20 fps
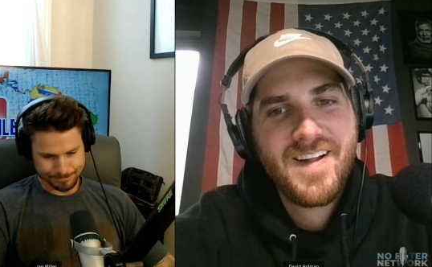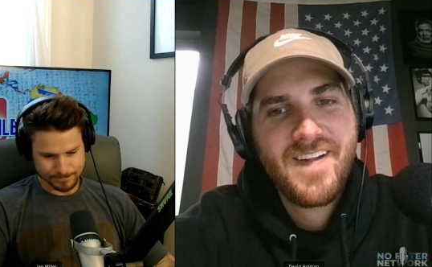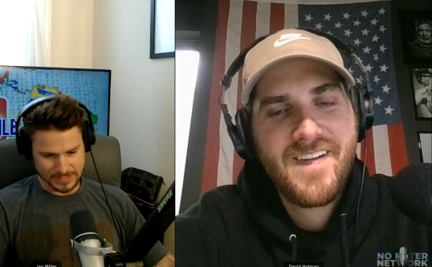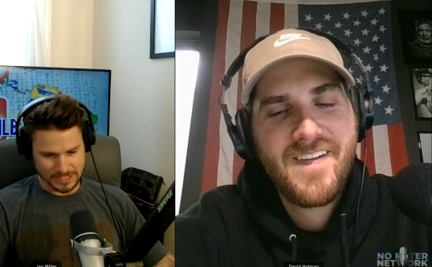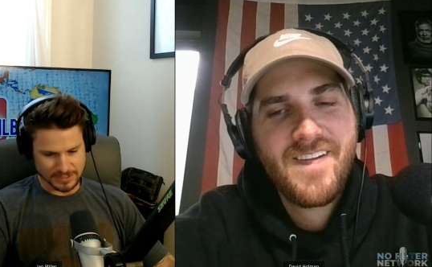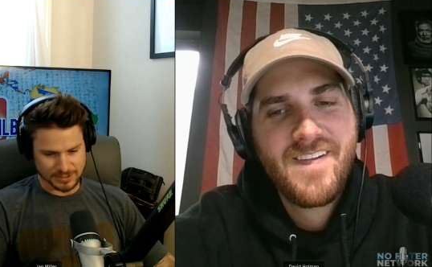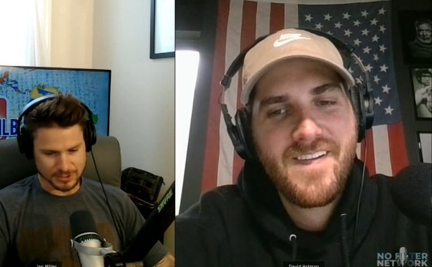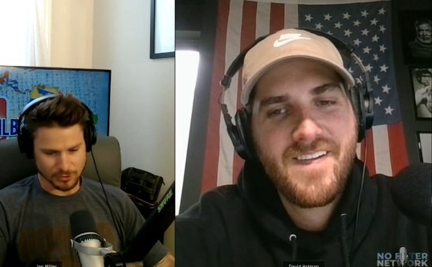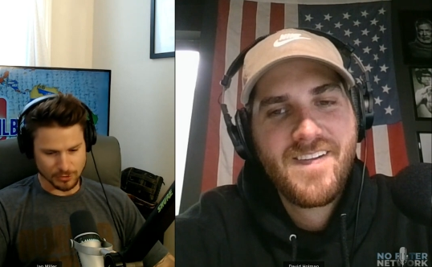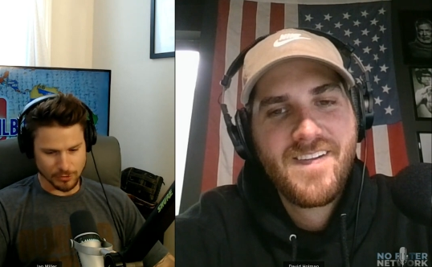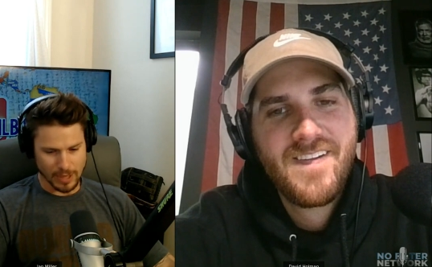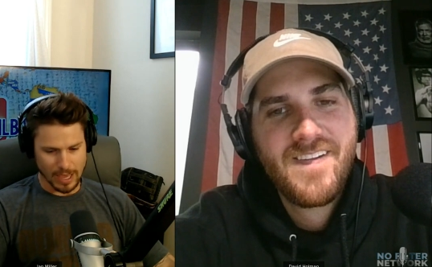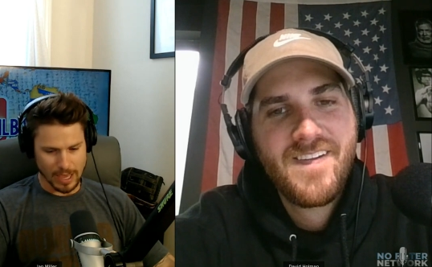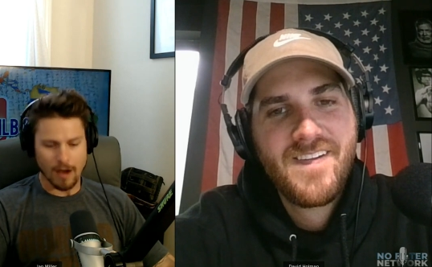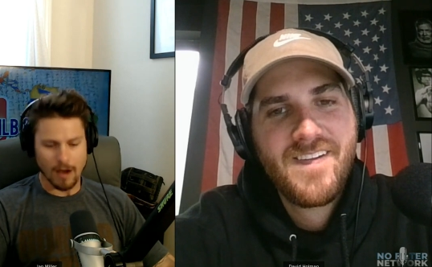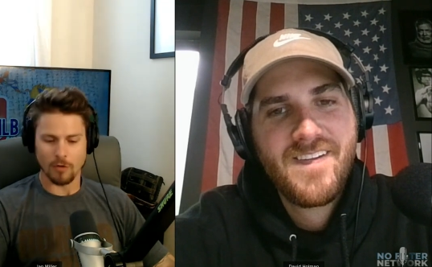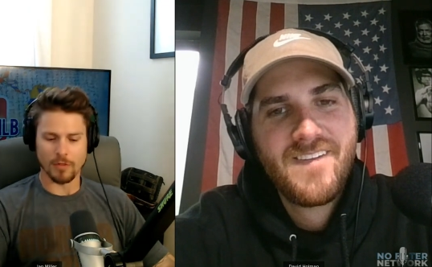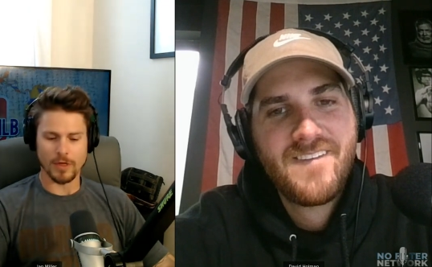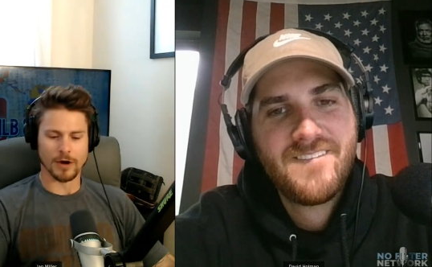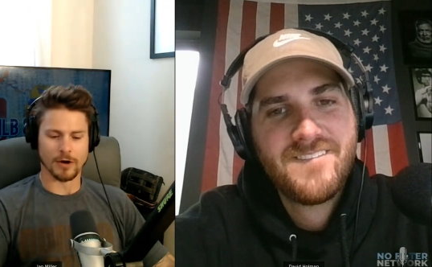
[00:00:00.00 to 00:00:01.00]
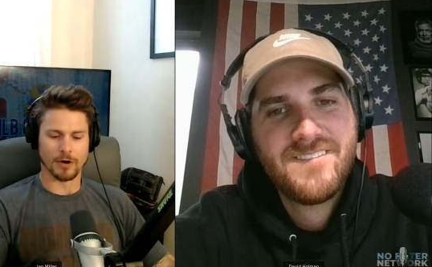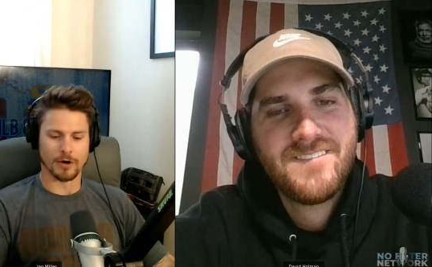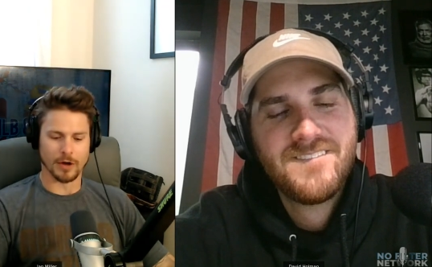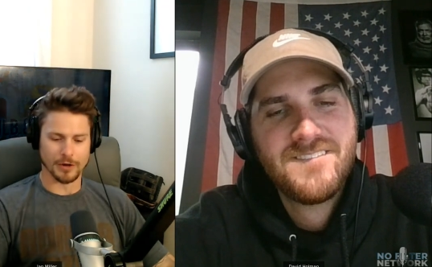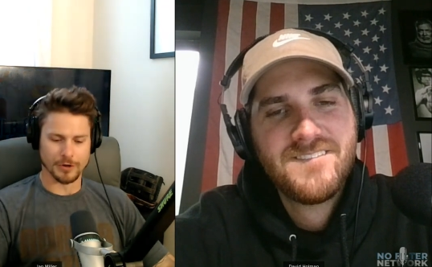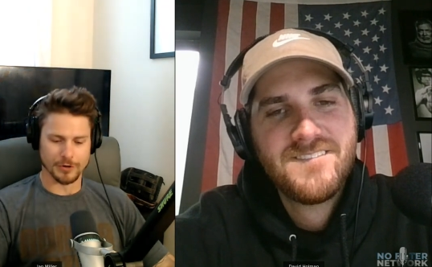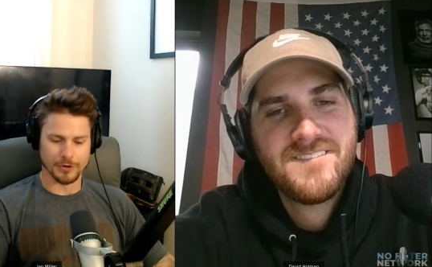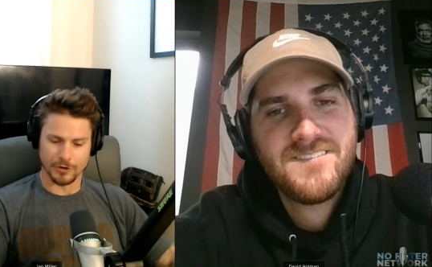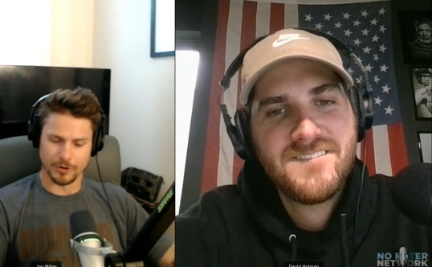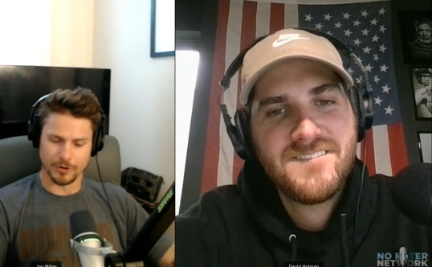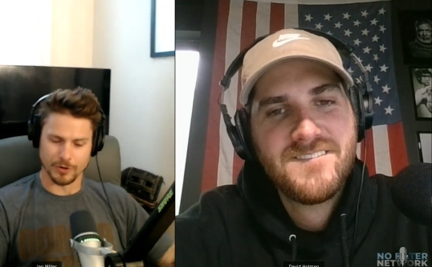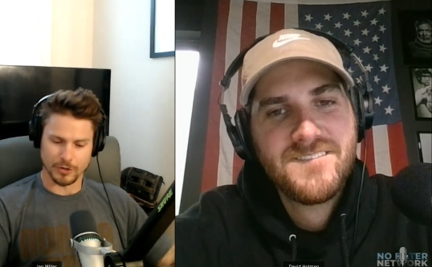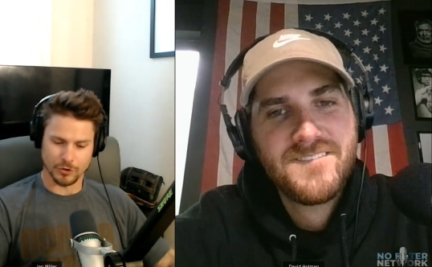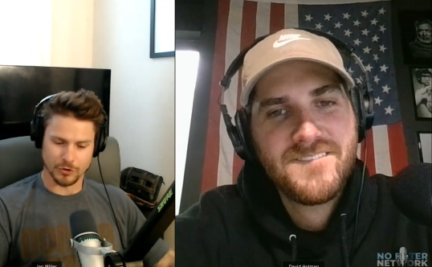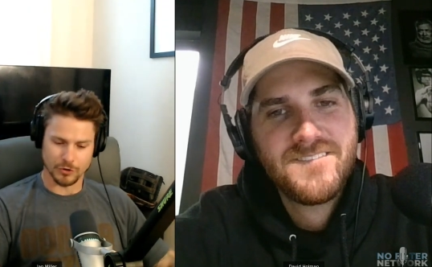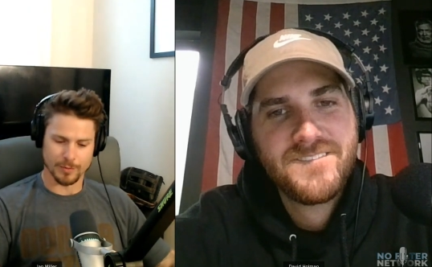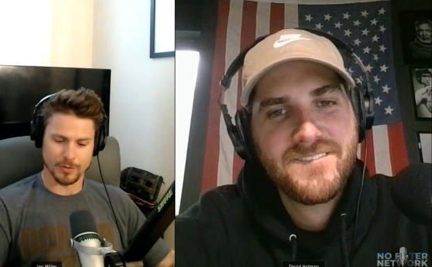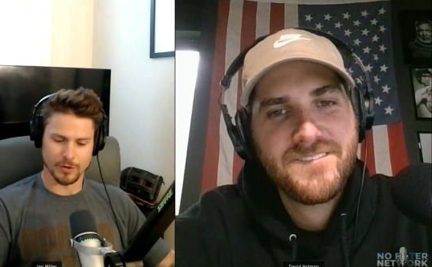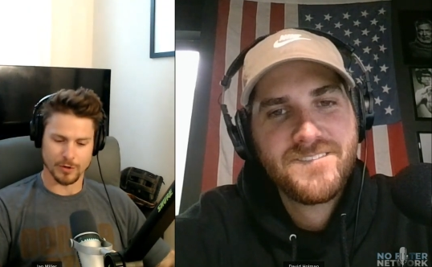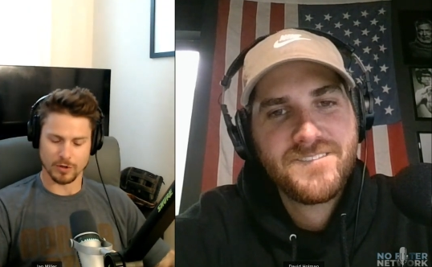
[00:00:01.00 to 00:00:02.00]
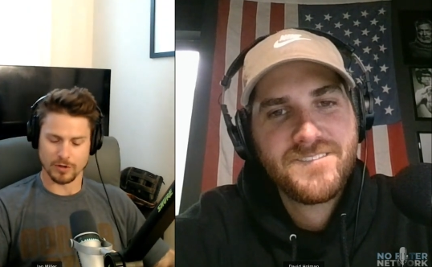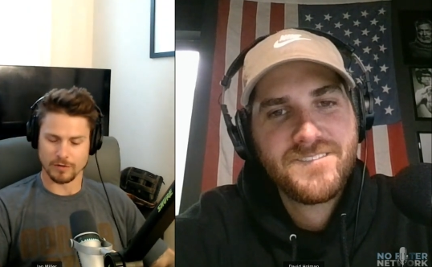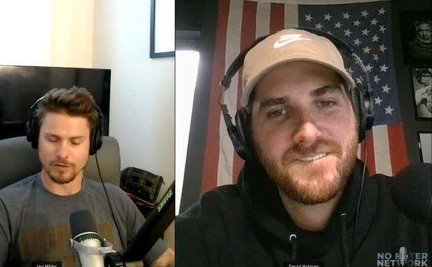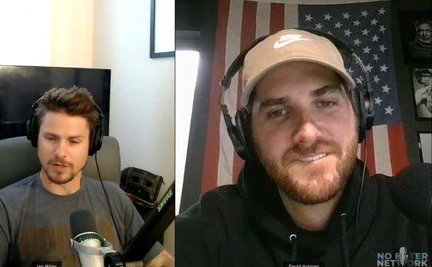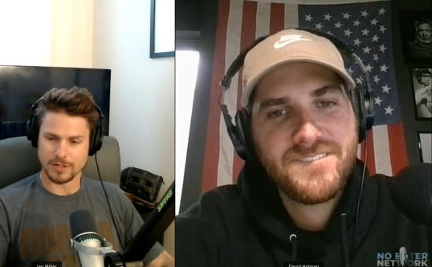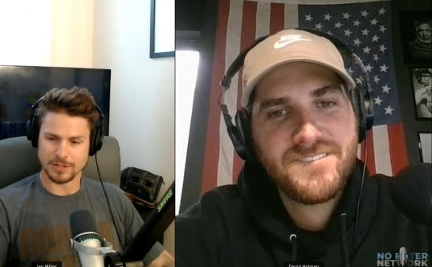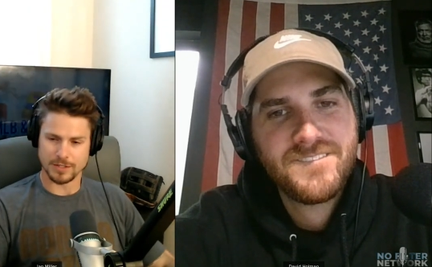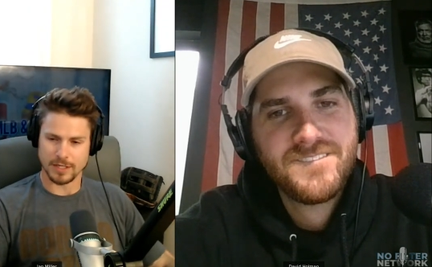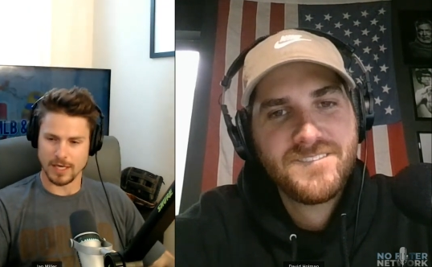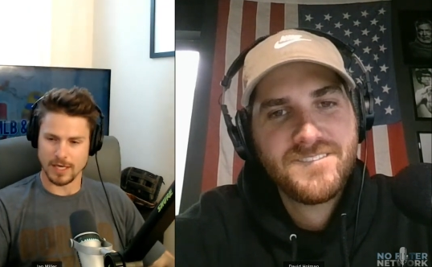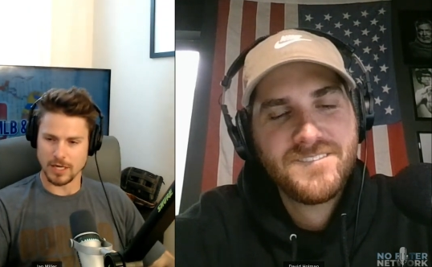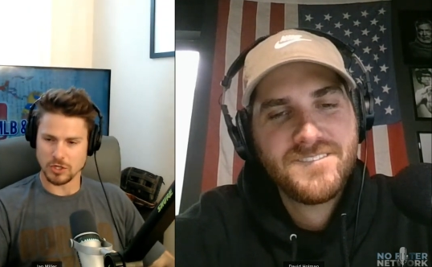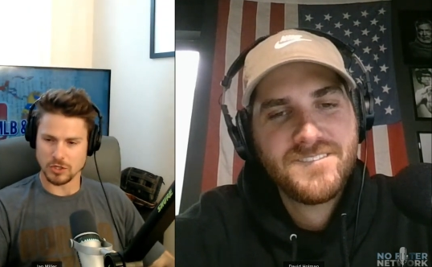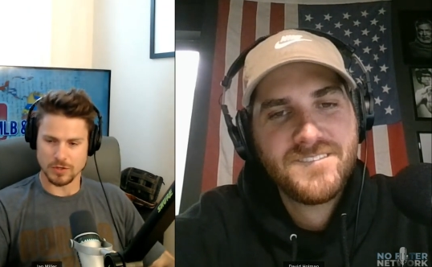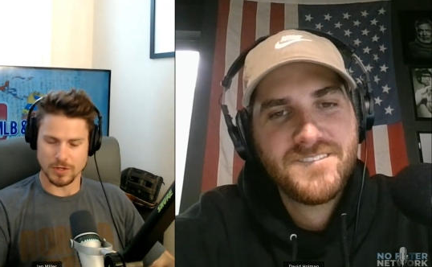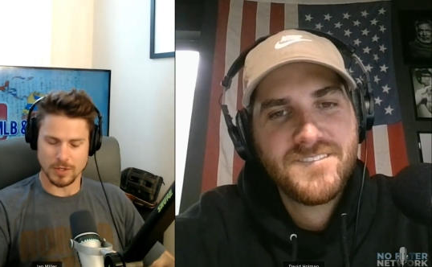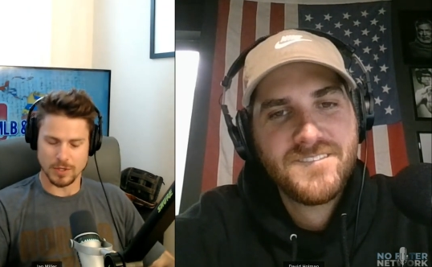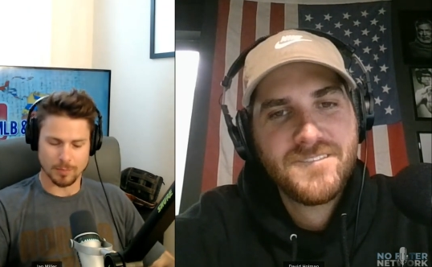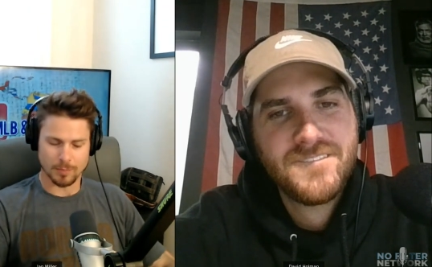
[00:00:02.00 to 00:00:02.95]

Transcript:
Speaker 1: And so now they are under criminal investigation. The